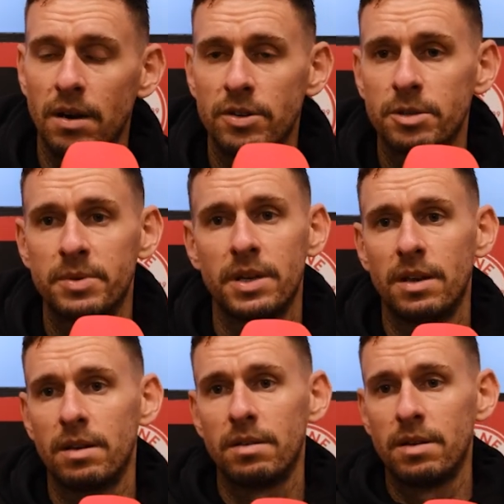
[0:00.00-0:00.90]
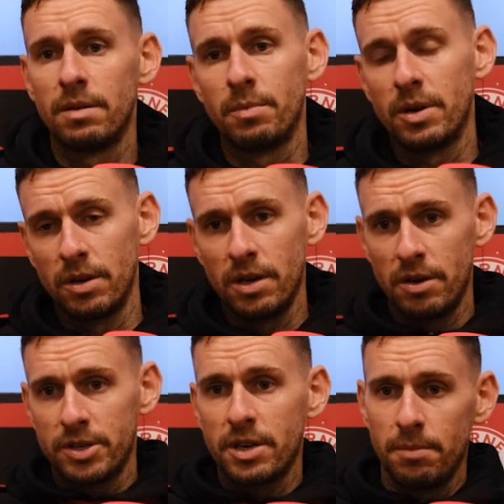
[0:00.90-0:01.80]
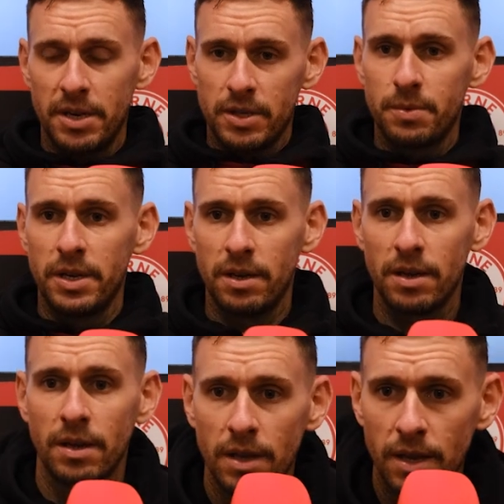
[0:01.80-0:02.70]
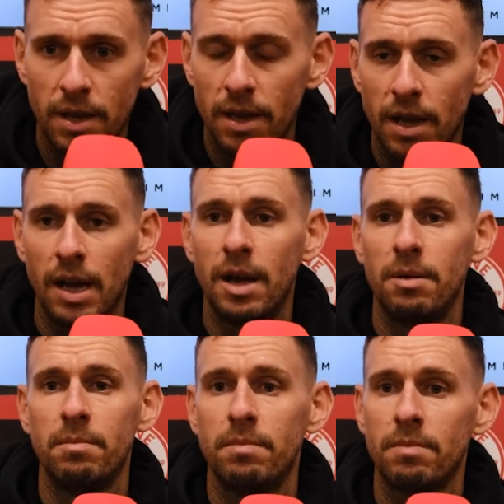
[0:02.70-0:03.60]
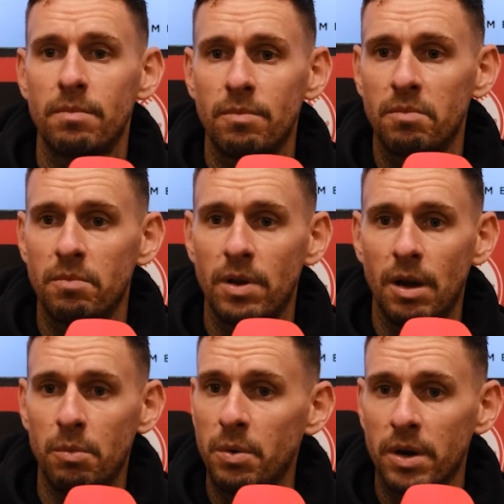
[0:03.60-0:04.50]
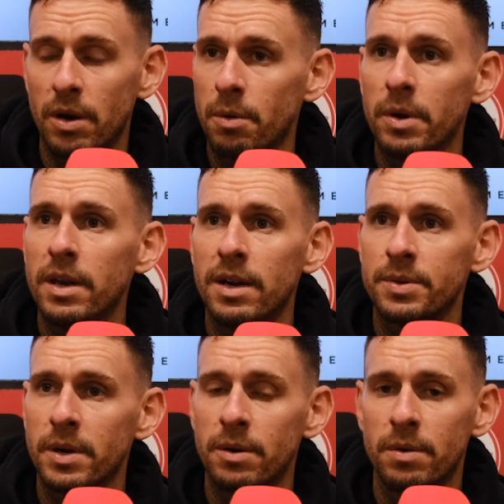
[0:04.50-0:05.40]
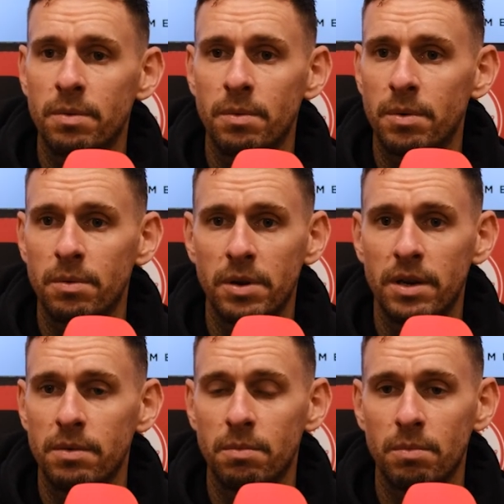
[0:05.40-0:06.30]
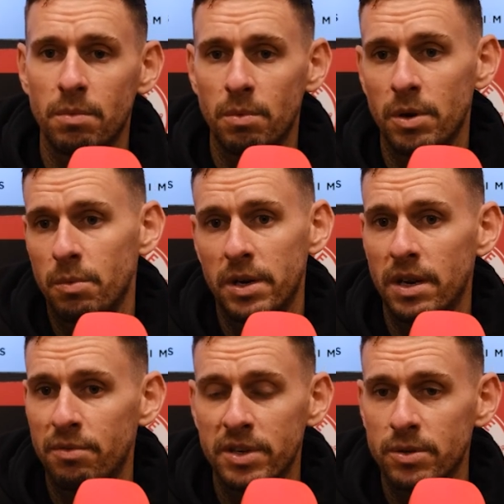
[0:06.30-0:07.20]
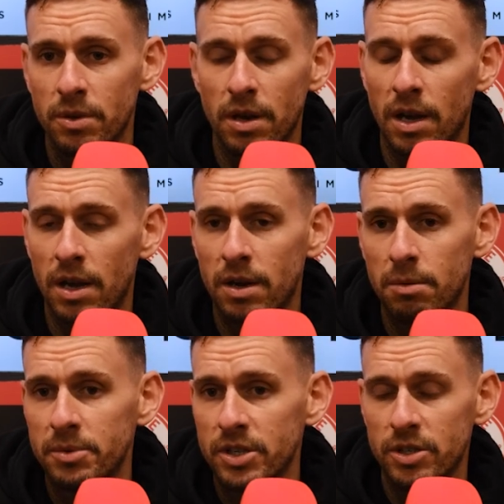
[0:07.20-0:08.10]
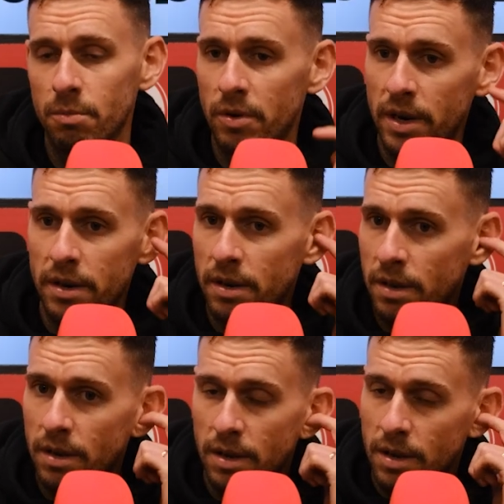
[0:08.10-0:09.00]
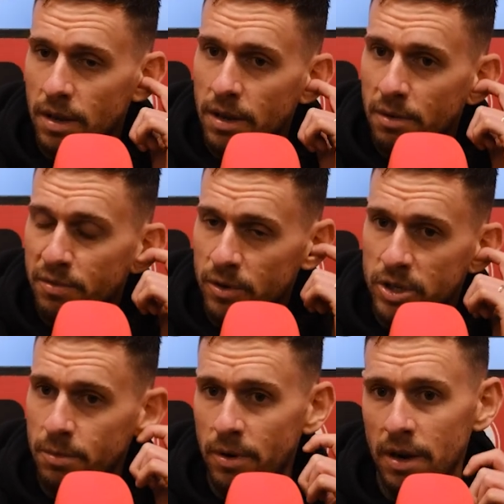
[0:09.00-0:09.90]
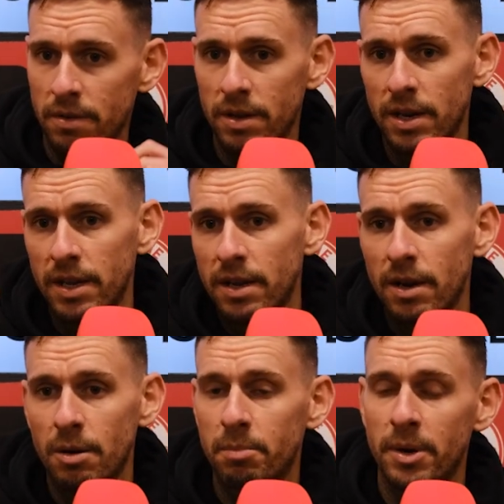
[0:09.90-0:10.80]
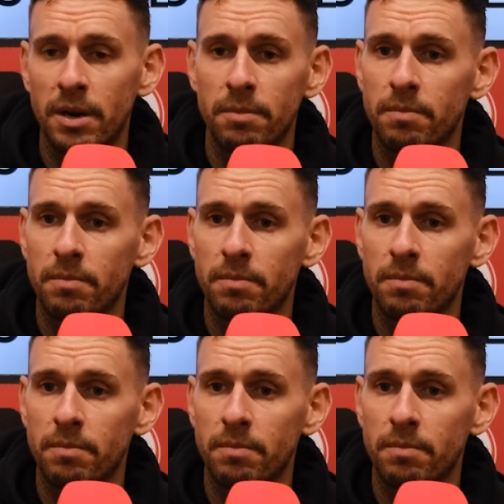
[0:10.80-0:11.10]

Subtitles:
100%. We've got the Irish Cup next week, and we want to go and win that as well. We want to win every competition we're in. Unfortunately, we're out of the League Cup, but